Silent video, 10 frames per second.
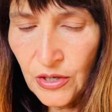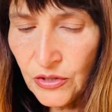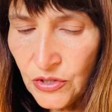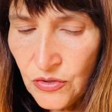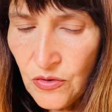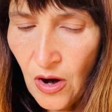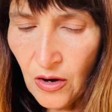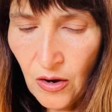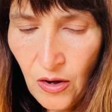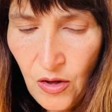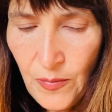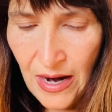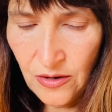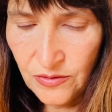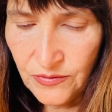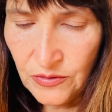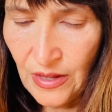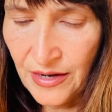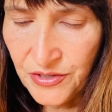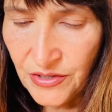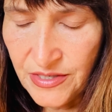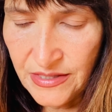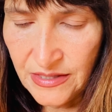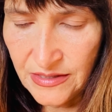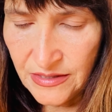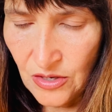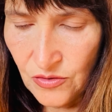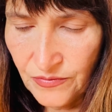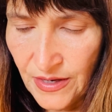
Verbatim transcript: you are all powerful and goodness itself.